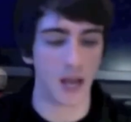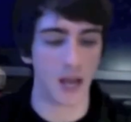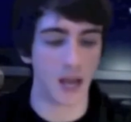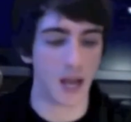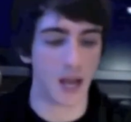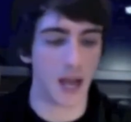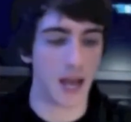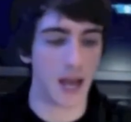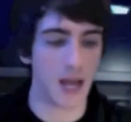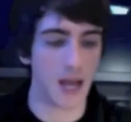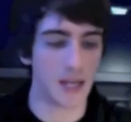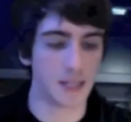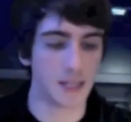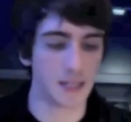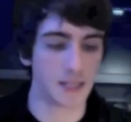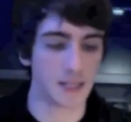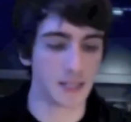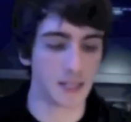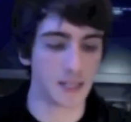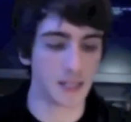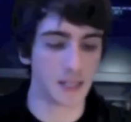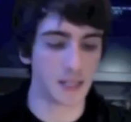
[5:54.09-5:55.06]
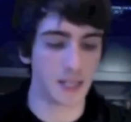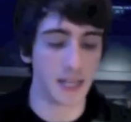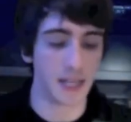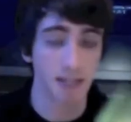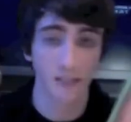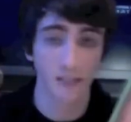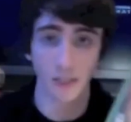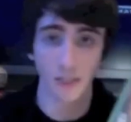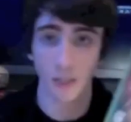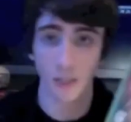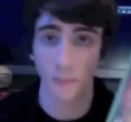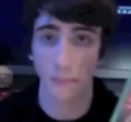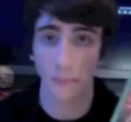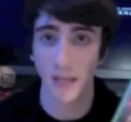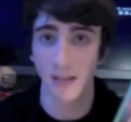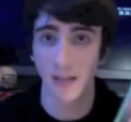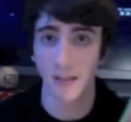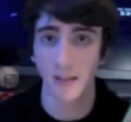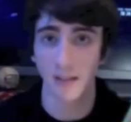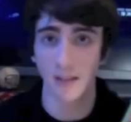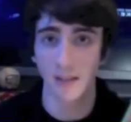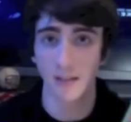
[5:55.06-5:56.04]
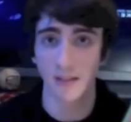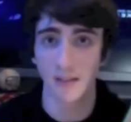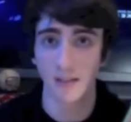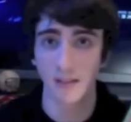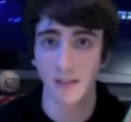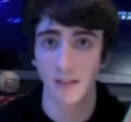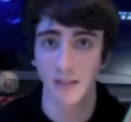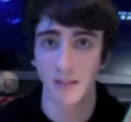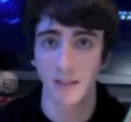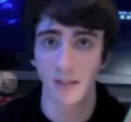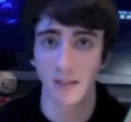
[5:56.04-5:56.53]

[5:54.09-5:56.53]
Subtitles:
and it's a lot better than